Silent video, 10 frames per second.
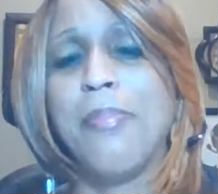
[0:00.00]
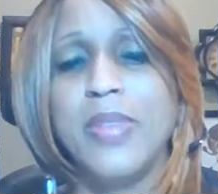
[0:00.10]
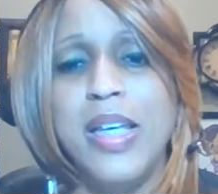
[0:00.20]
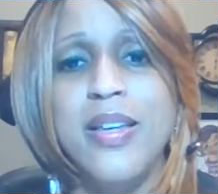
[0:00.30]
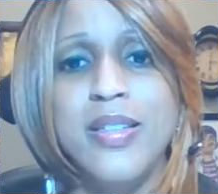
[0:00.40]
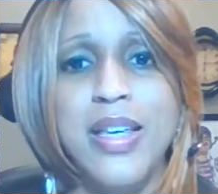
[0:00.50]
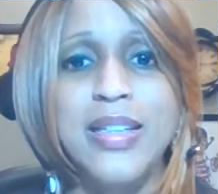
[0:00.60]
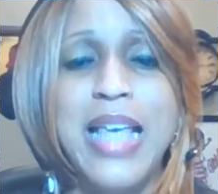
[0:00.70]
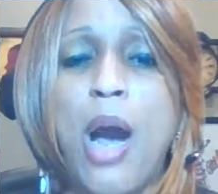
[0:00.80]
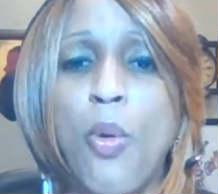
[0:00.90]
is
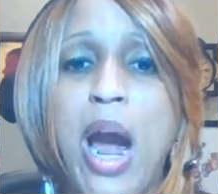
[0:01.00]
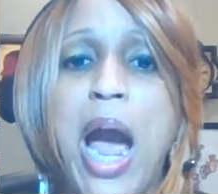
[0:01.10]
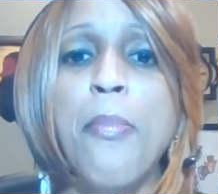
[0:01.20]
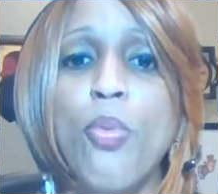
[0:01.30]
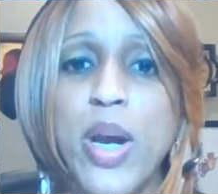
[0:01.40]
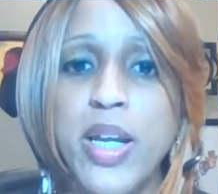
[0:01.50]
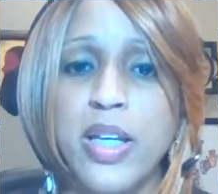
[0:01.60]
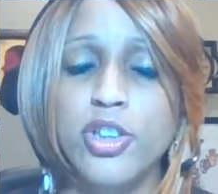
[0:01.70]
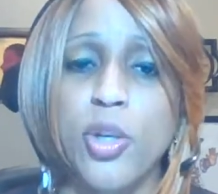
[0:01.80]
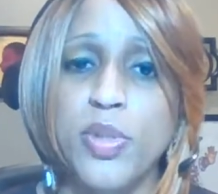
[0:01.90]
how we're operating
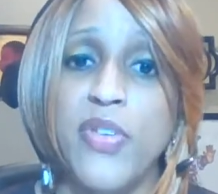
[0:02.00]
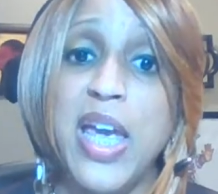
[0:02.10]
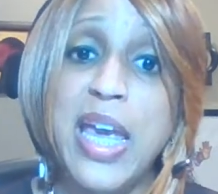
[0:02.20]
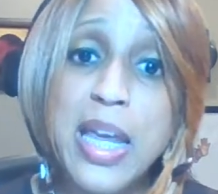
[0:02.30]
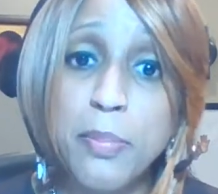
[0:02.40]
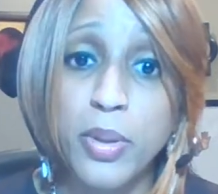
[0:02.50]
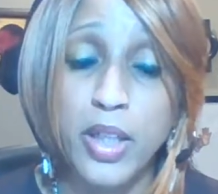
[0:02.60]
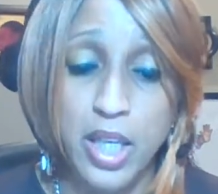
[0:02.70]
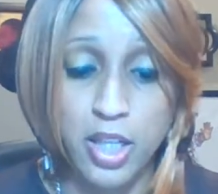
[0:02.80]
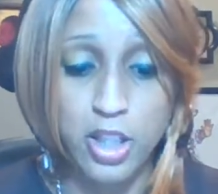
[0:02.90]
in terms of a handbook
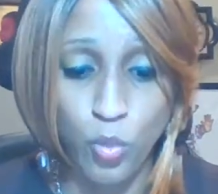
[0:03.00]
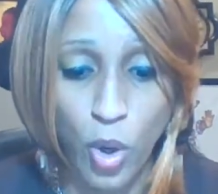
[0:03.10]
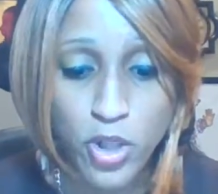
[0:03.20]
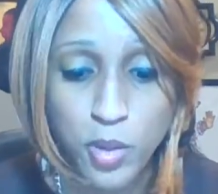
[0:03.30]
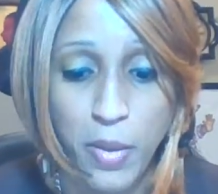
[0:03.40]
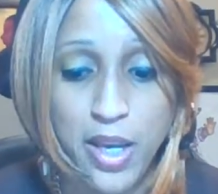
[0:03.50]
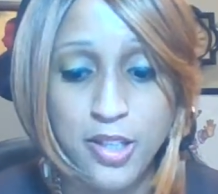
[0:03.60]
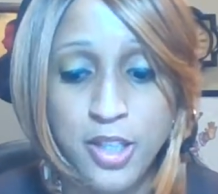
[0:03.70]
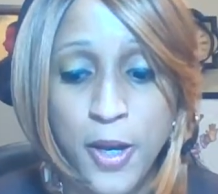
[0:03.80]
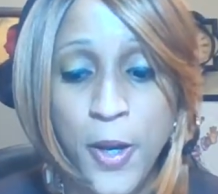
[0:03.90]
in this
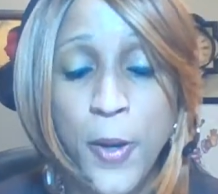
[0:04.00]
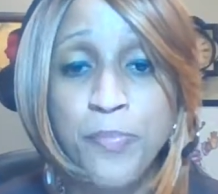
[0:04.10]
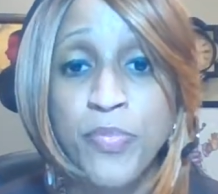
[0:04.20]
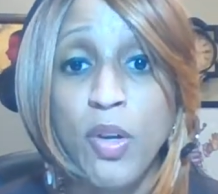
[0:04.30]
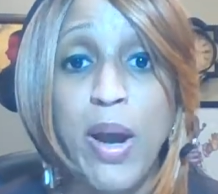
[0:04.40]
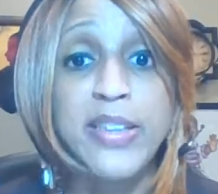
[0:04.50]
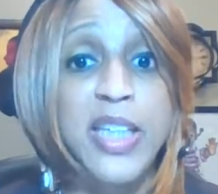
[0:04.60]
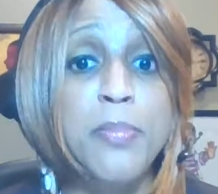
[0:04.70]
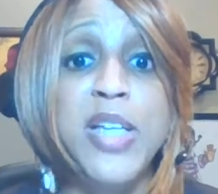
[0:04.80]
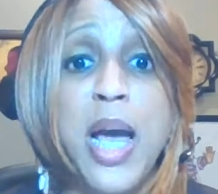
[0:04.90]
workspace? Right?
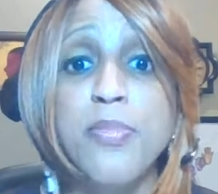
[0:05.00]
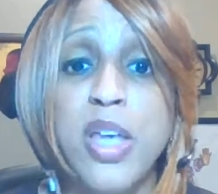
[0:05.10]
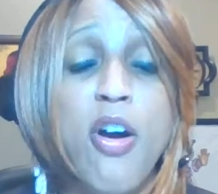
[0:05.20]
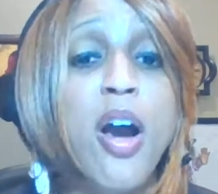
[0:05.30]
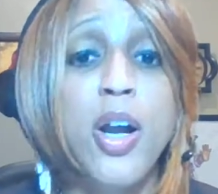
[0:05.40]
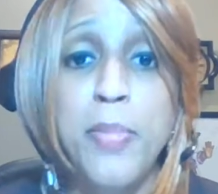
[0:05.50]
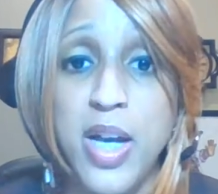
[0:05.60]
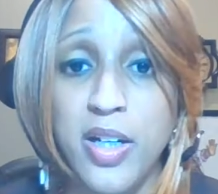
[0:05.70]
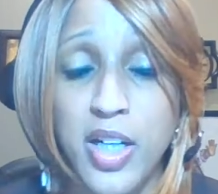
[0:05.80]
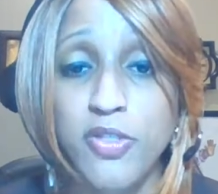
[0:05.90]
Sometimes there are going to be
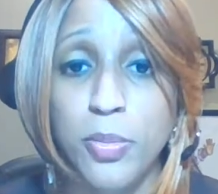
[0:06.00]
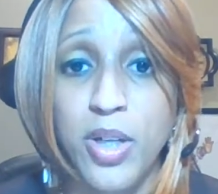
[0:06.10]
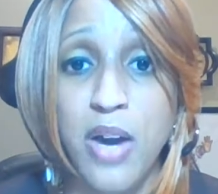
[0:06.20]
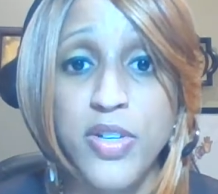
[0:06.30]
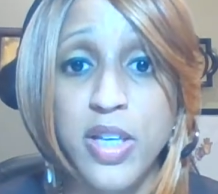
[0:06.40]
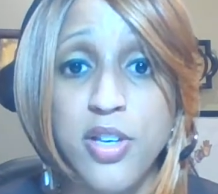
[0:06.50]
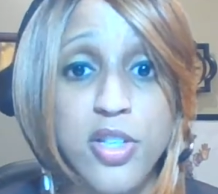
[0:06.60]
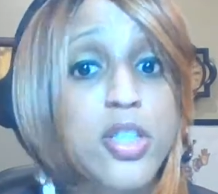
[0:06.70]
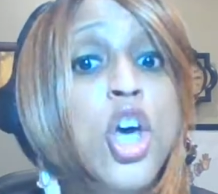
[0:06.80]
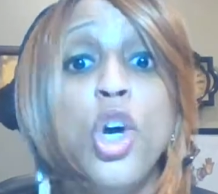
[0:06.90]
uncomfortable
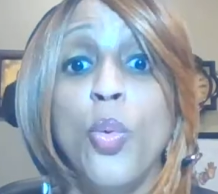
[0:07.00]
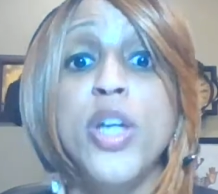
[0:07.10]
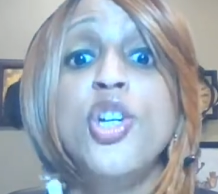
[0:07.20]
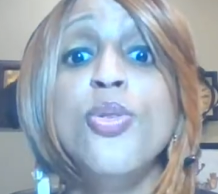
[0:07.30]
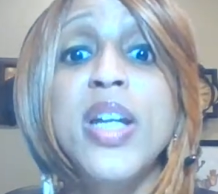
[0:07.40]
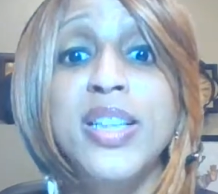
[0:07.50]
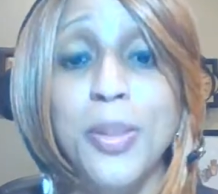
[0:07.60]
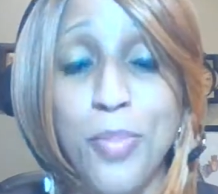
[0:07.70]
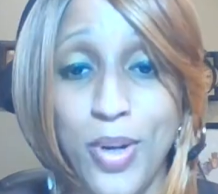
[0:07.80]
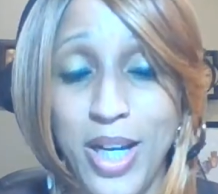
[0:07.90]
conversations. We do need to
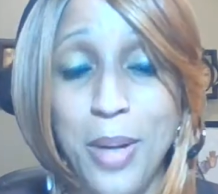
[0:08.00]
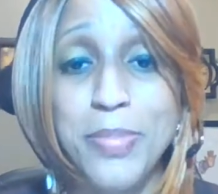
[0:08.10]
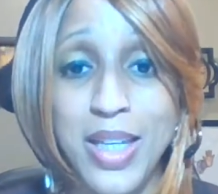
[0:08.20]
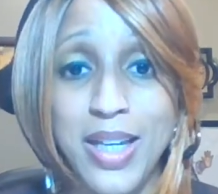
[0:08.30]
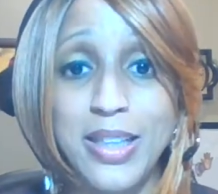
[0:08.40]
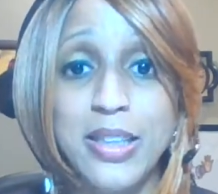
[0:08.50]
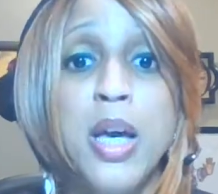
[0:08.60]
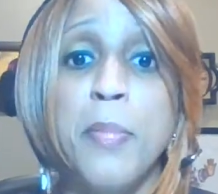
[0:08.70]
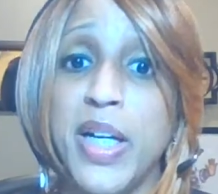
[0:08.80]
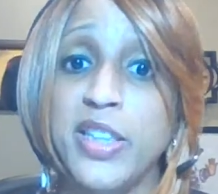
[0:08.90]
bring up things
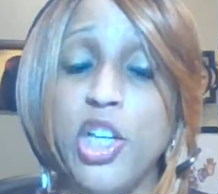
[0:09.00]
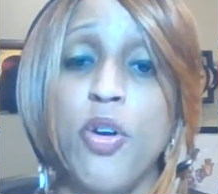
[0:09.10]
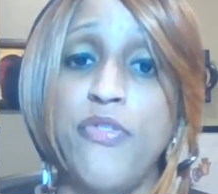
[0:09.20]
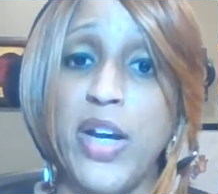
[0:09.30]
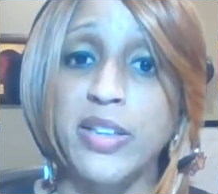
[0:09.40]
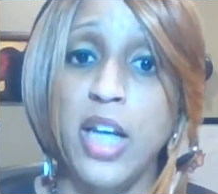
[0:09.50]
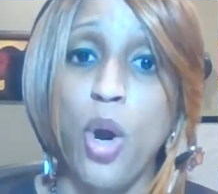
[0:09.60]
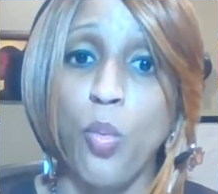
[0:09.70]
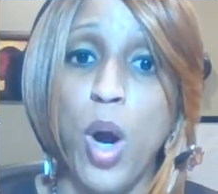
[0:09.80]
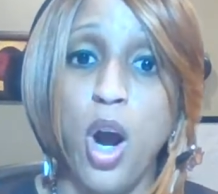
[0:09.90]
because they're affecting
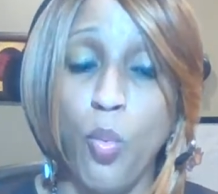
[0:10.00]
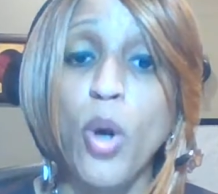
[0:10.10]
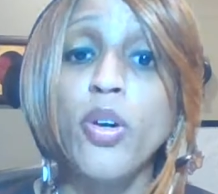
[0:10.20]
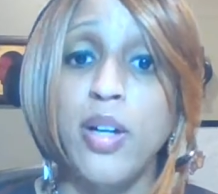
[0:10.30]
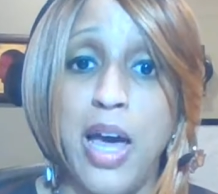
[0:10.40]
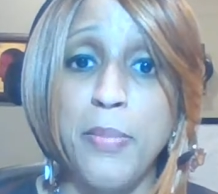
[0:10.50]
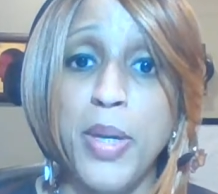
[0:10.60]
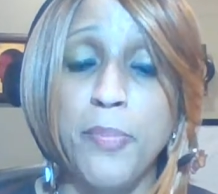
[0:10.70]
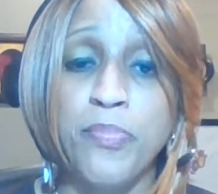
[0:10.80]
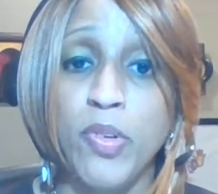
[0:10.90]
our work climate.
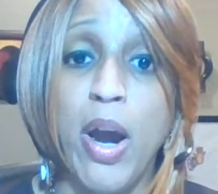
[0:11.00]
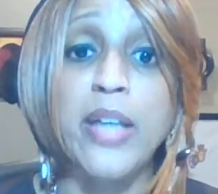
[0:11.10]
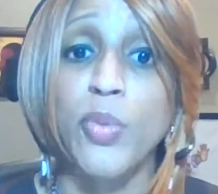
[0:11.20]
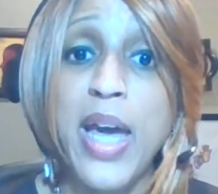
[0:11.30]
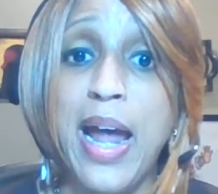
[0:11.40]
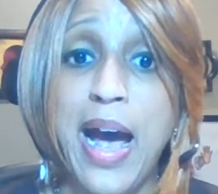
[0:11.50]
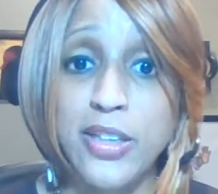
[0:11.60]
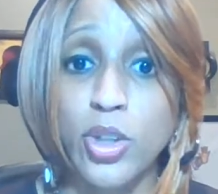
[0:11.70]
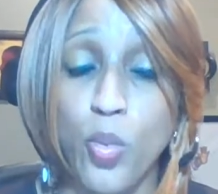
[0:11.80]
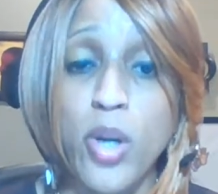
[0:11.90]
All right, so we got a
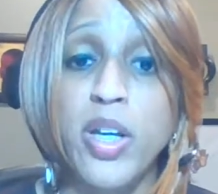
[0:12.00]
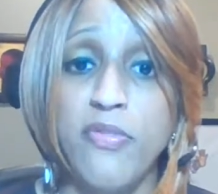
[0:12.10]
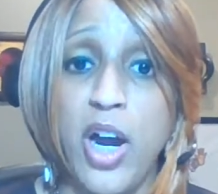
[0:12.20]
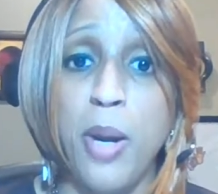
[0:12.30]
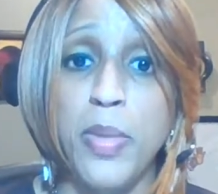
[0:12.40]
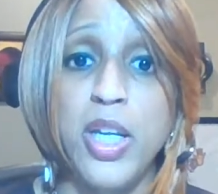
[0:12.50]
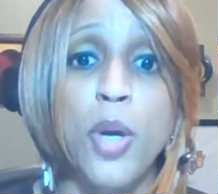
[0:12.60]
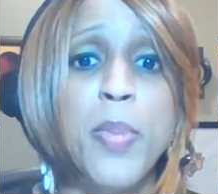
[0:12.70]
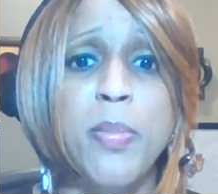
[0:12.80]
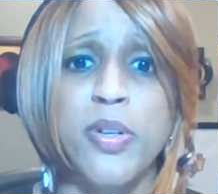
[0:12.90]
hostile work environment here.
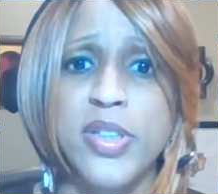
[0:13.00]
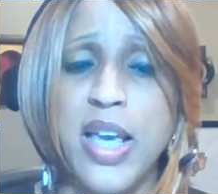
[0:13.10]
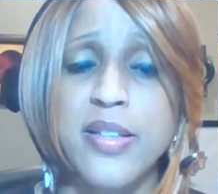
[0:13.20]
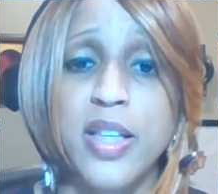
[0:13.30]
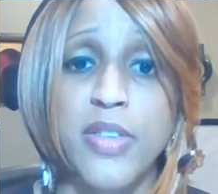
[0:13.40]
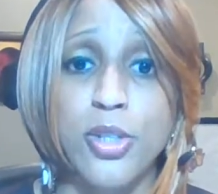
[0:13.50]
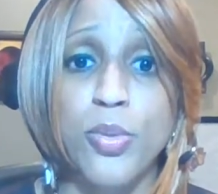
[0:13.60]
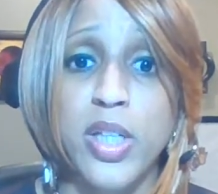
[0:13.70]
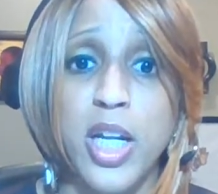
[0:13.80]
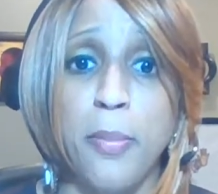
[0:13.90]
People are saying stuff that's
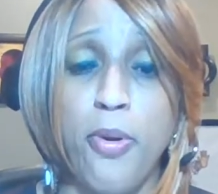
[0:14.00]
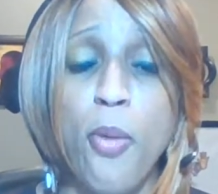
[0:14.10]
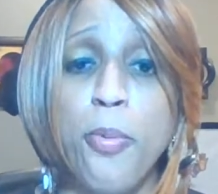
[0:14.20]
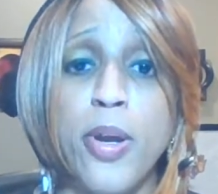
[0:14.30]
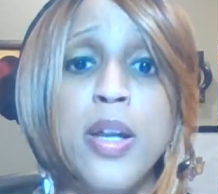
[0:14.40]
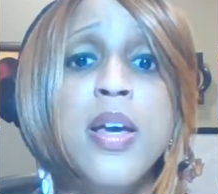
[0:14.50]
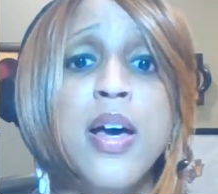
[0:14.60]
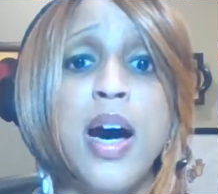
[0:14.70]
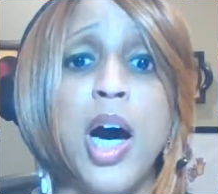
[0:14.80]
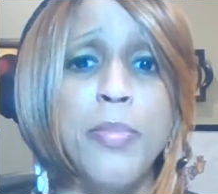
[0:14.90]
really inappropriate.
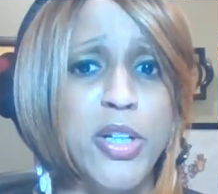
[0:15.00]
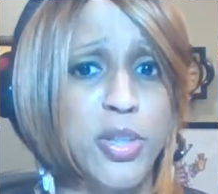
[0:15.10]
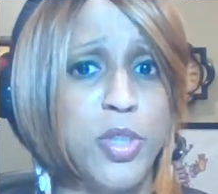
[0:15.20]
There's some